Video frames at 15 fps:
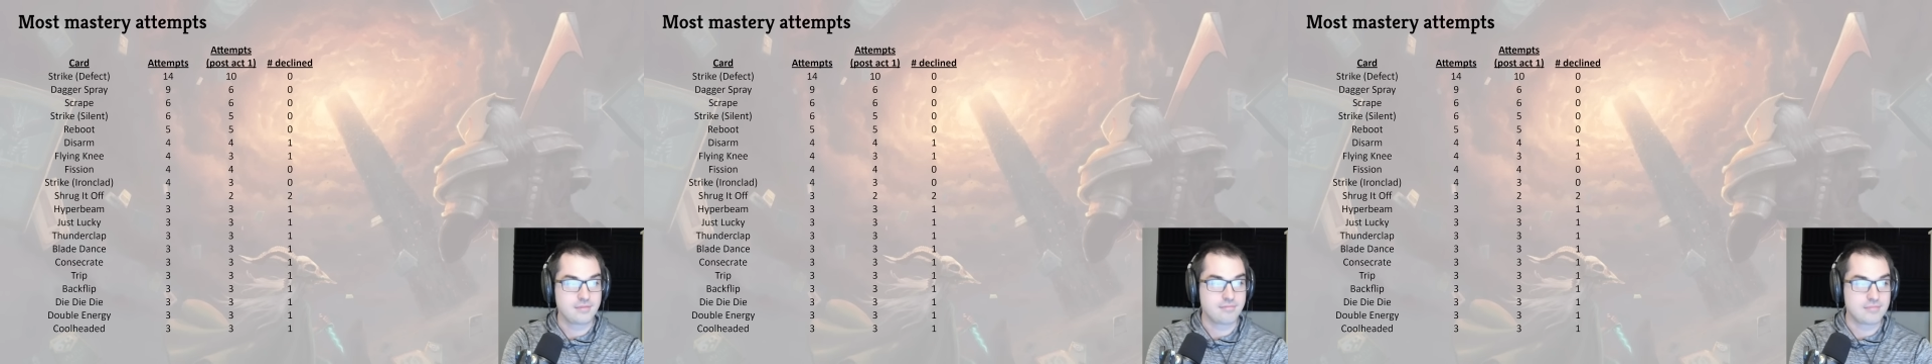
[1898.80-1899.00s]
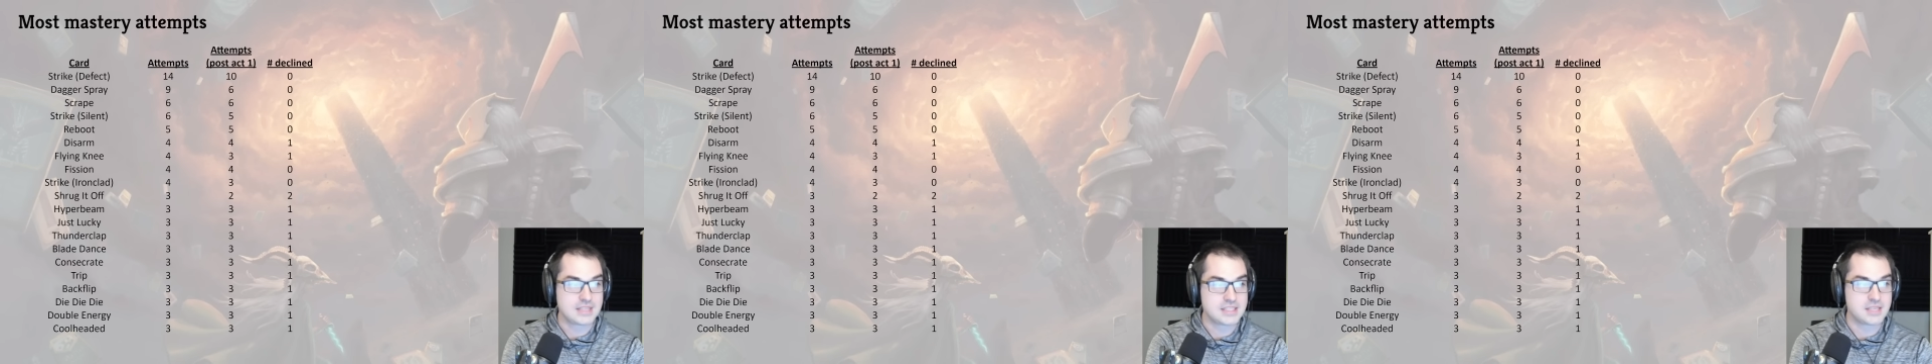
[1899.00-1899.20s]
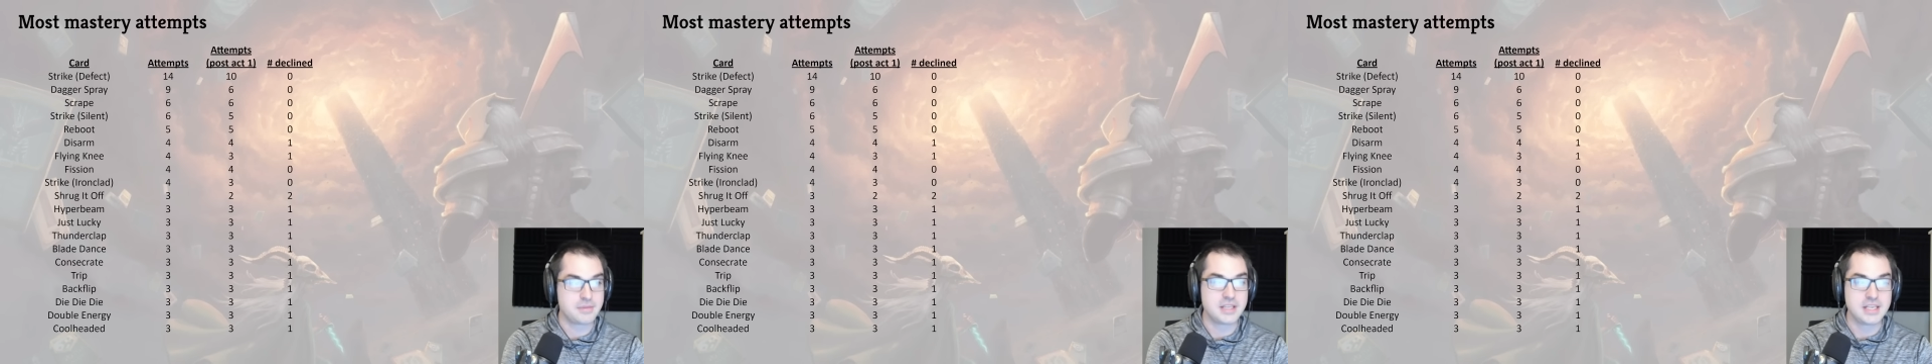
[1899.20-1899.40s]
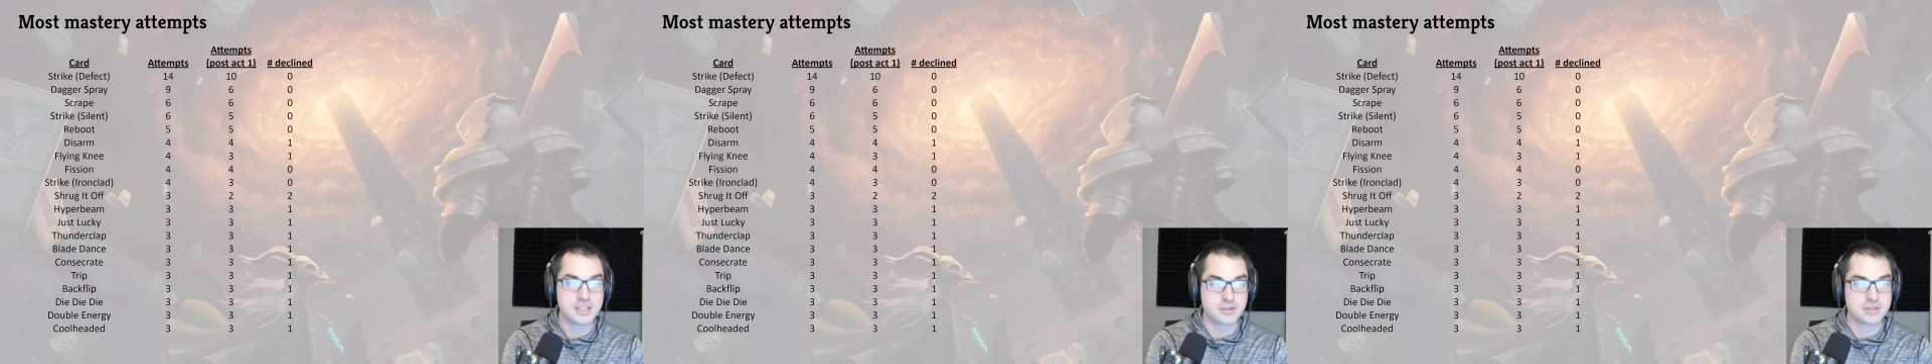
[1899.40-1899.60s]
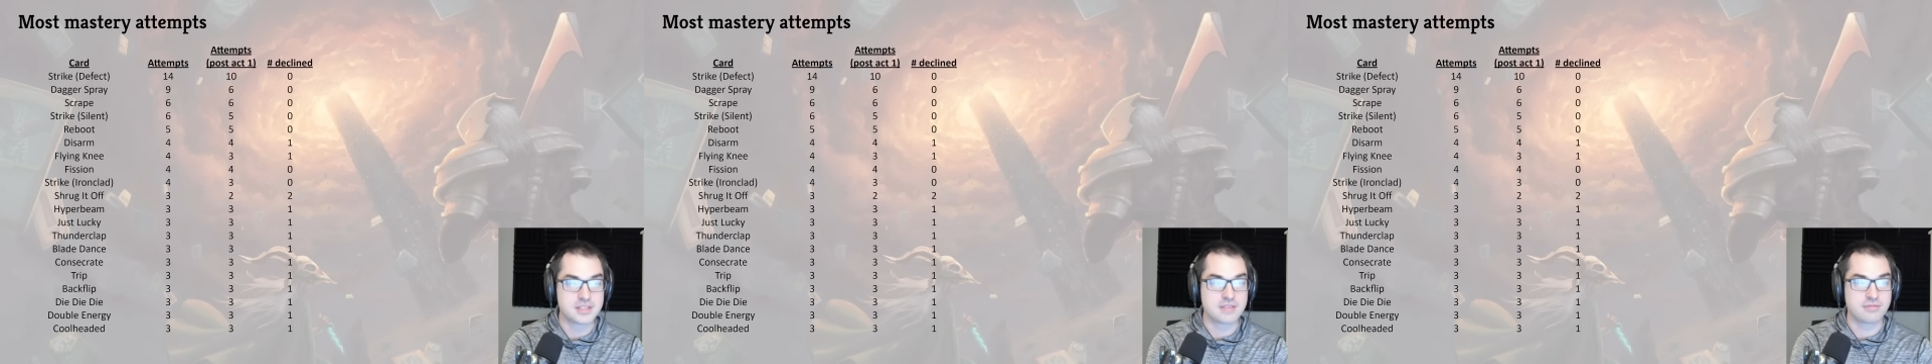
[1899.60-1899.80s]
Some of
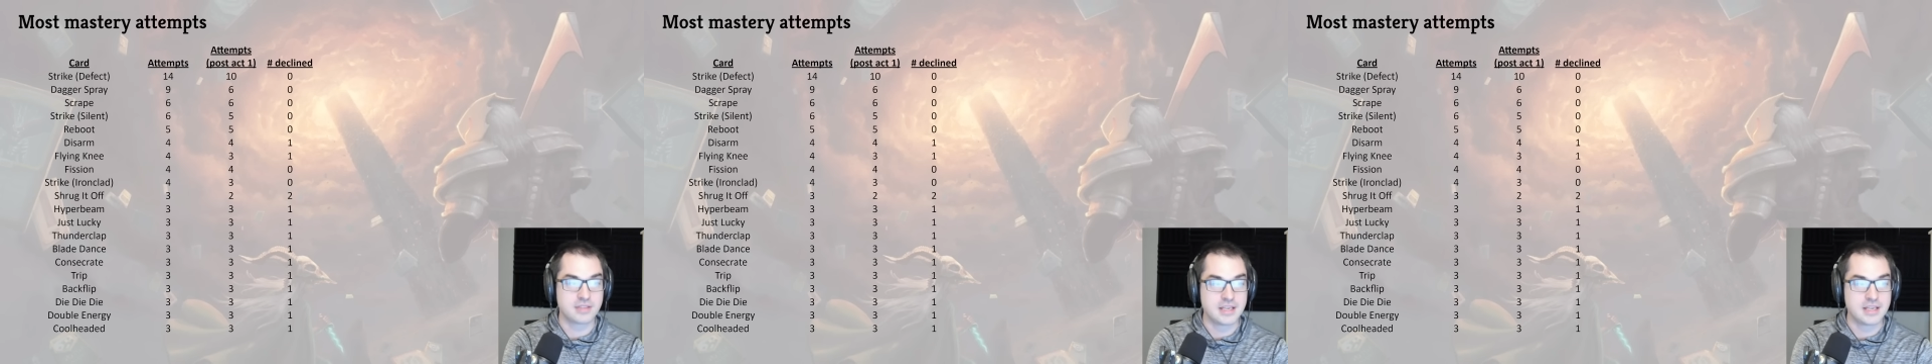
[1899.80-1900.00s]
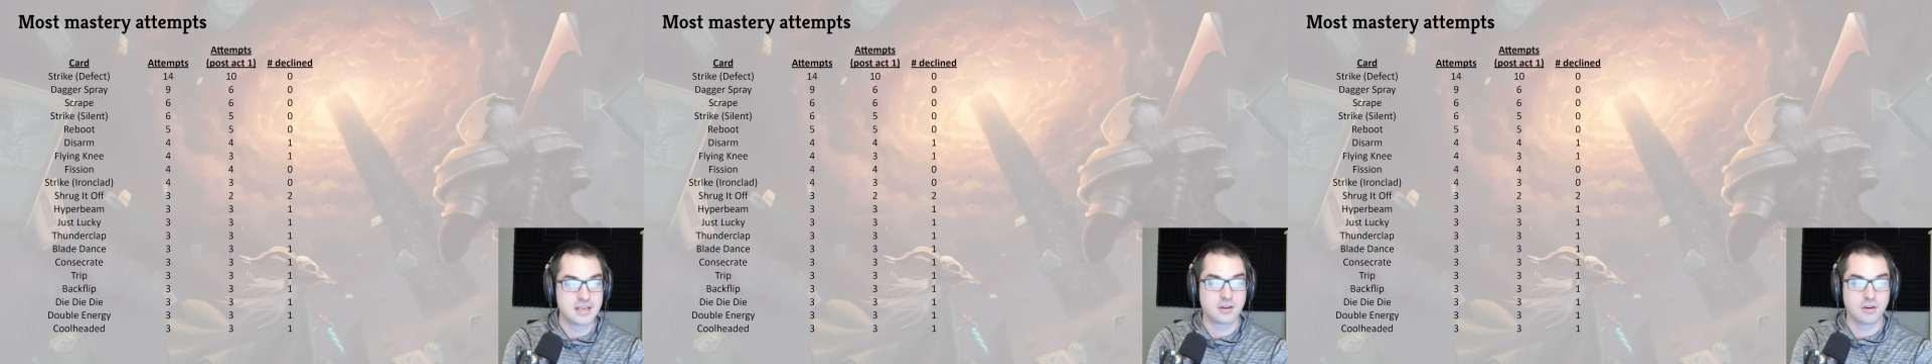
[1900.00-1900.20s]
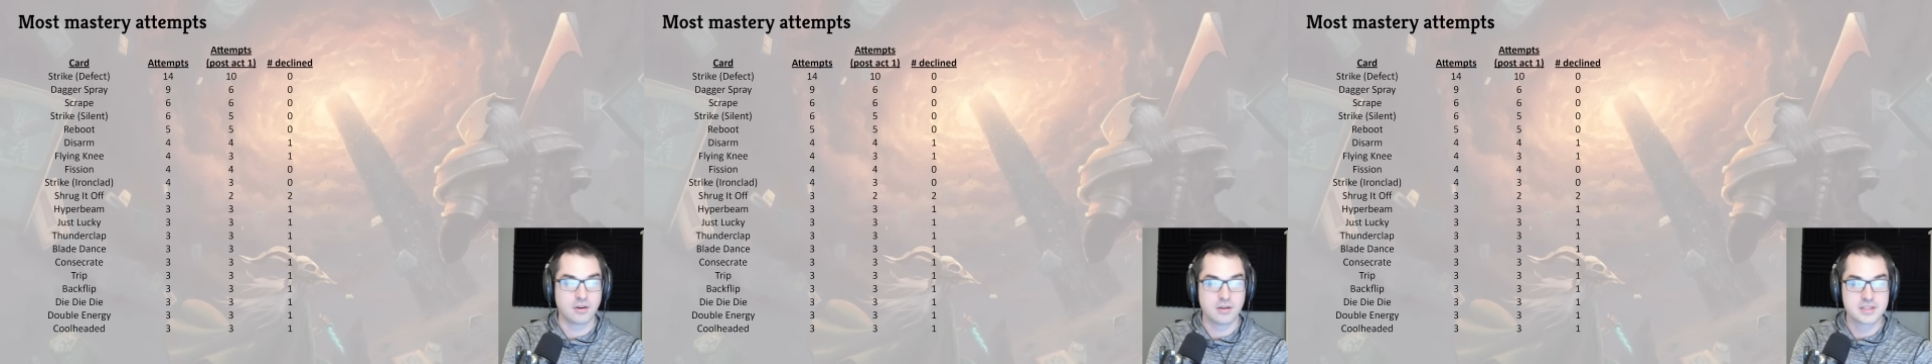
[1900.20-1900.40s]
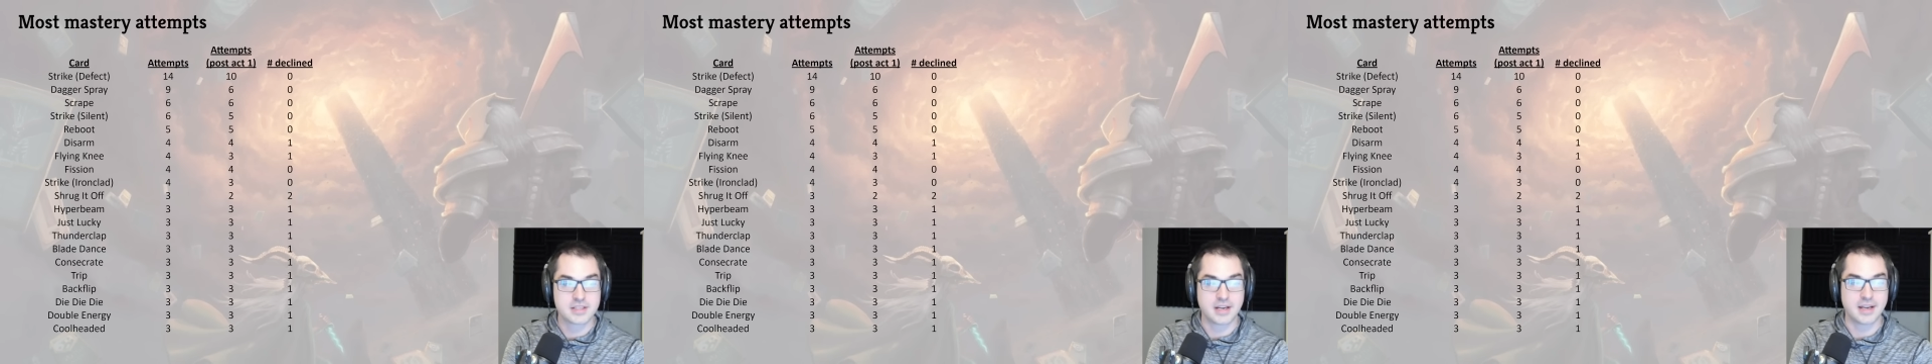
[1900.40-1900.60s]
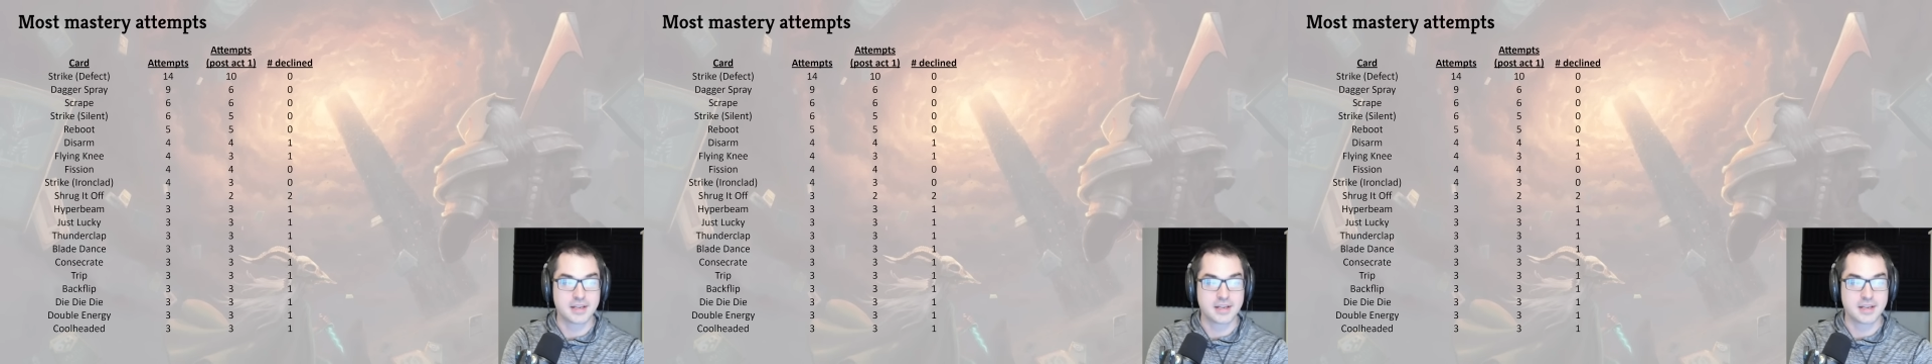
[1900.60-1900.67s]
these are definitely cards that I